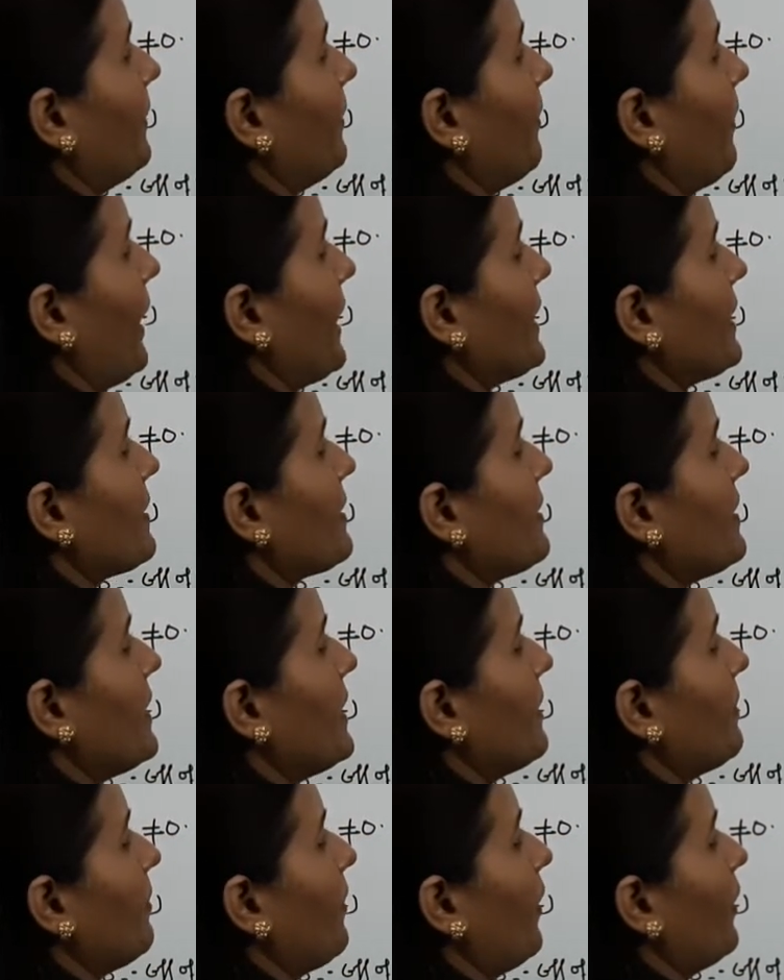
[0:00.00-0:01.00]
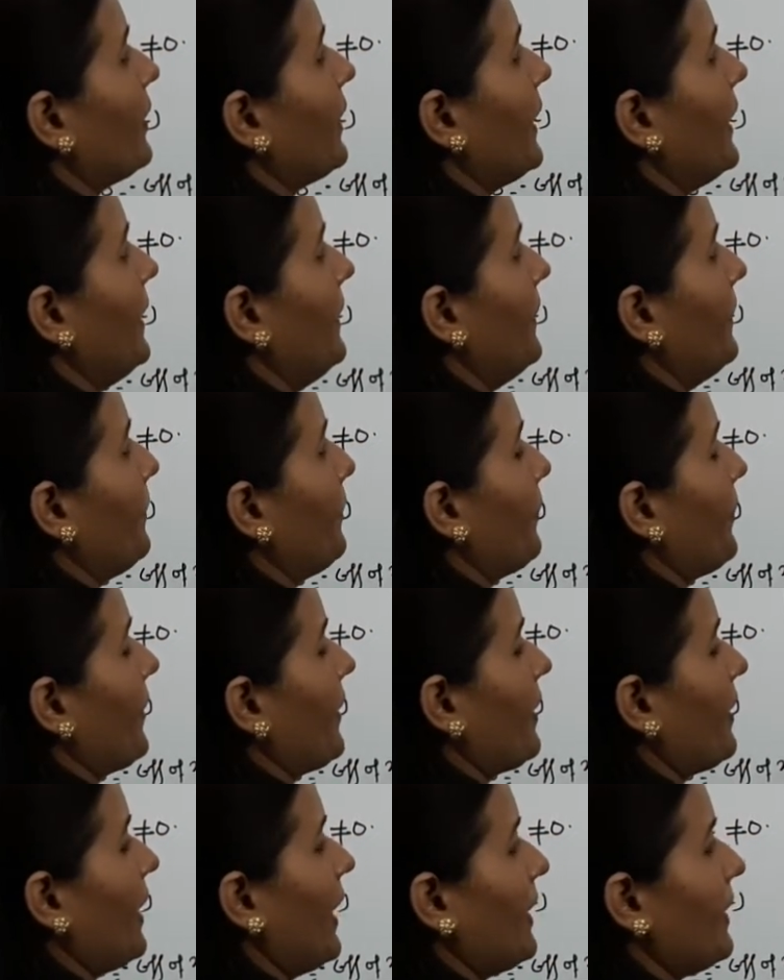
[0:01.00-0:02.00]
Minus d upon a,
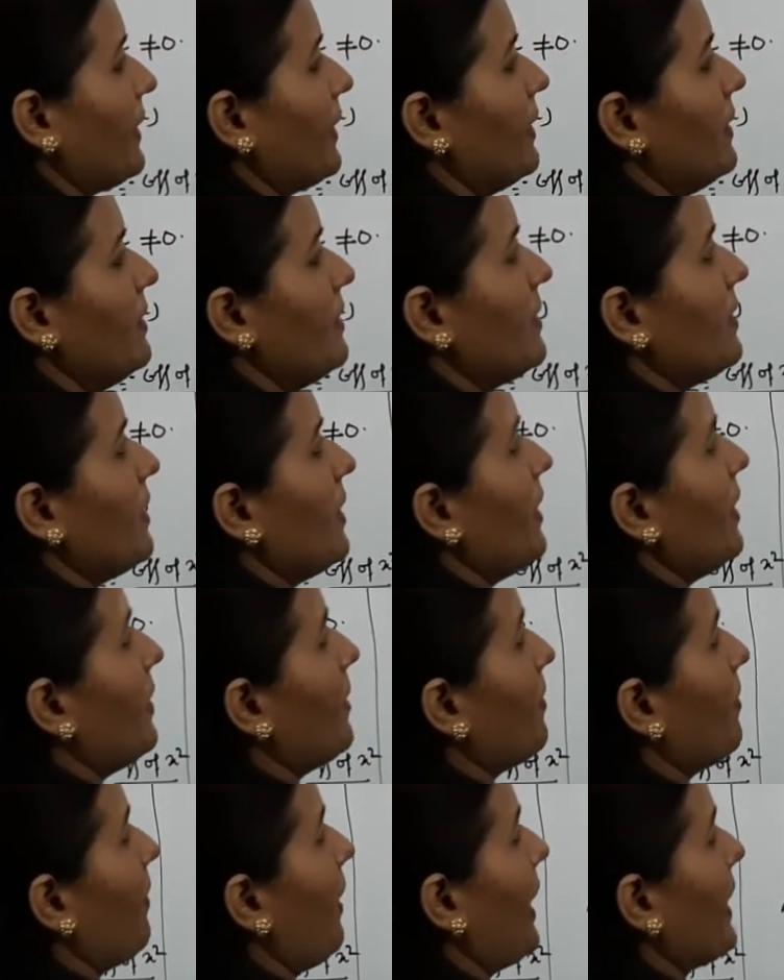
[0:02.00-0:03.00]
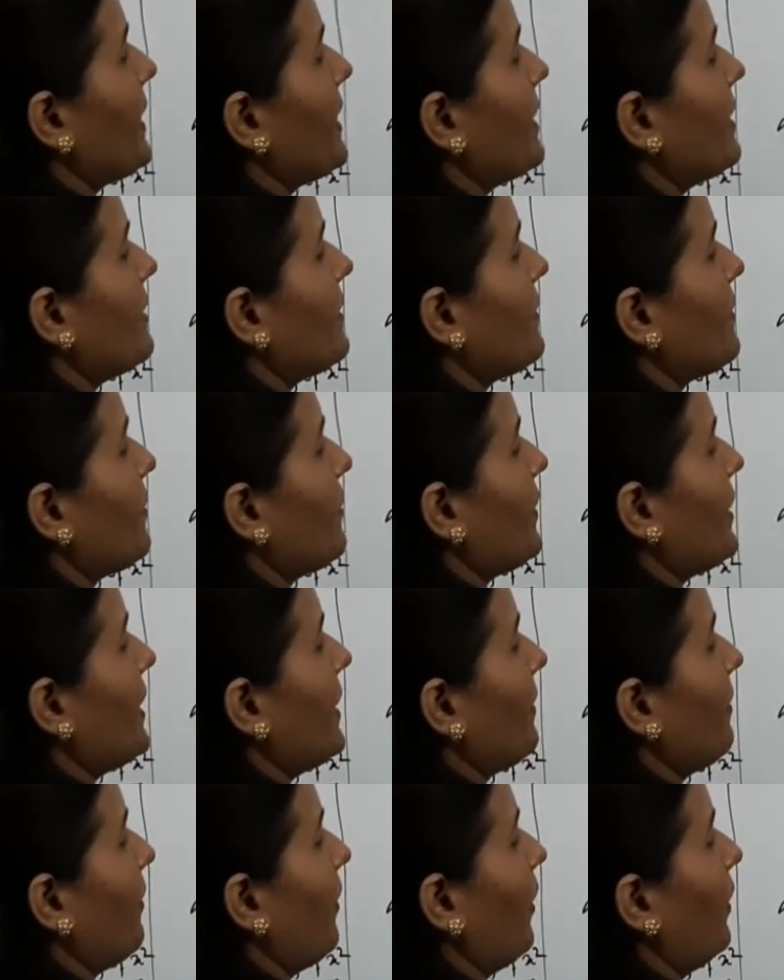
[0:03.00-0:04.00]
that is minus 3
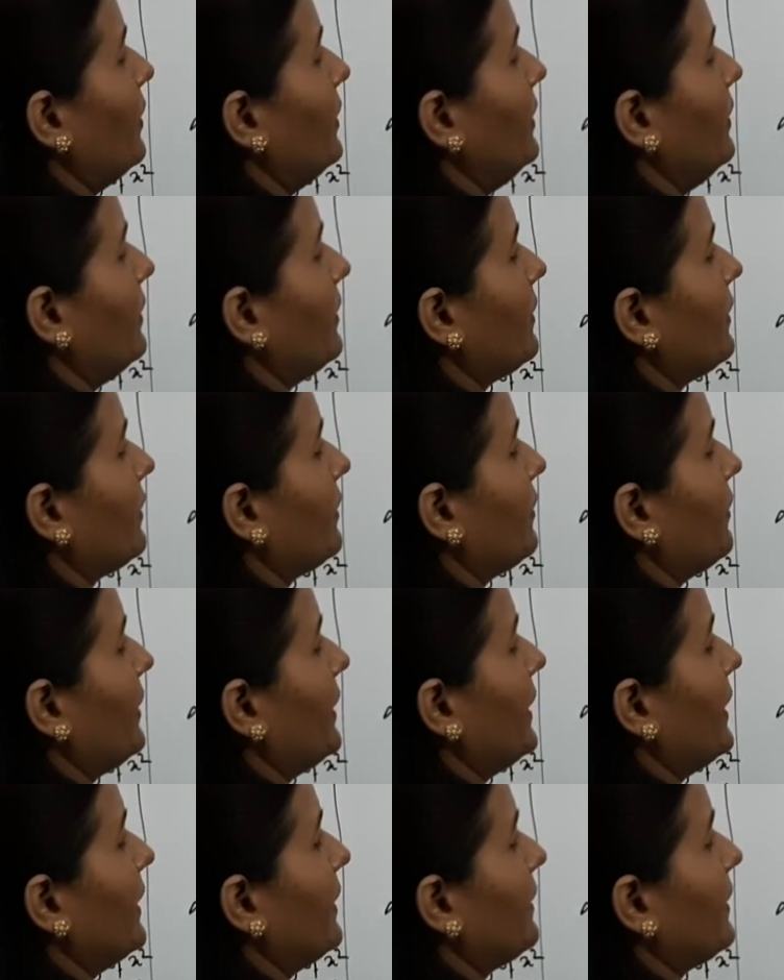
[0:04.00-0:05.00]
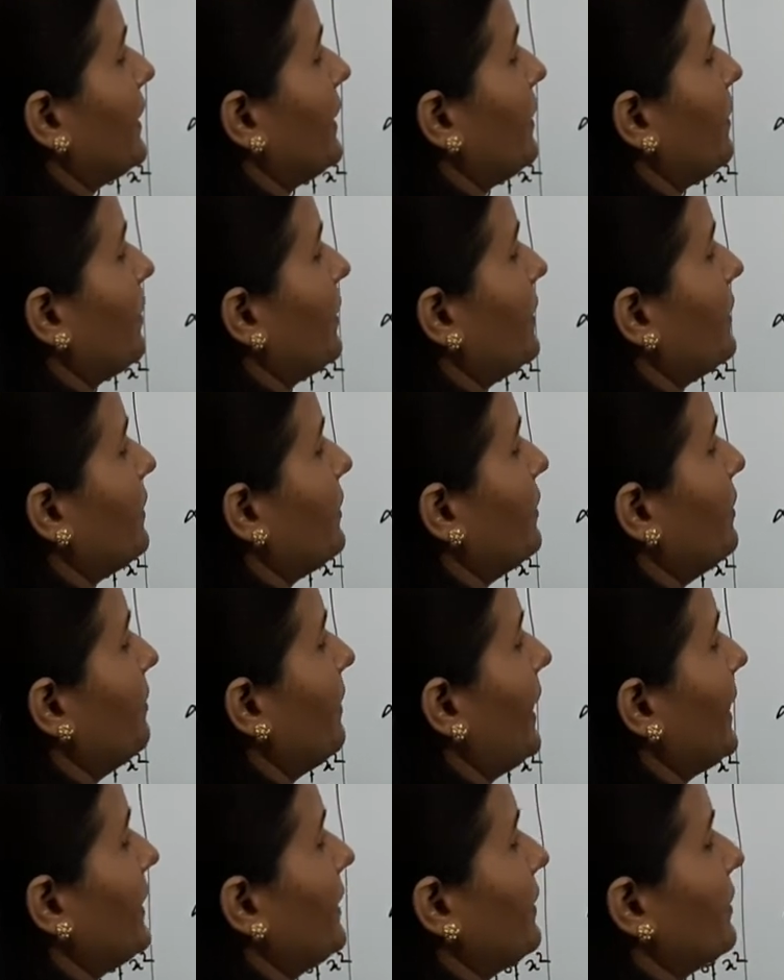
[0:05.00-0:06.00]
upon 3 is equals to
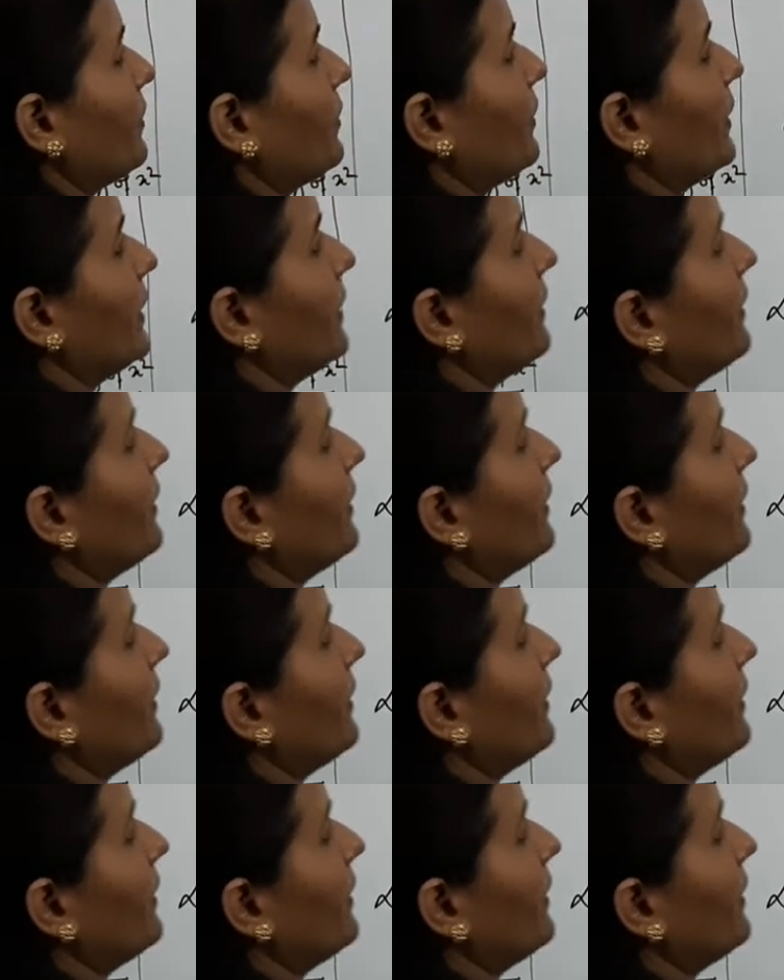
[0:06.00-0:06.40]
minus 1.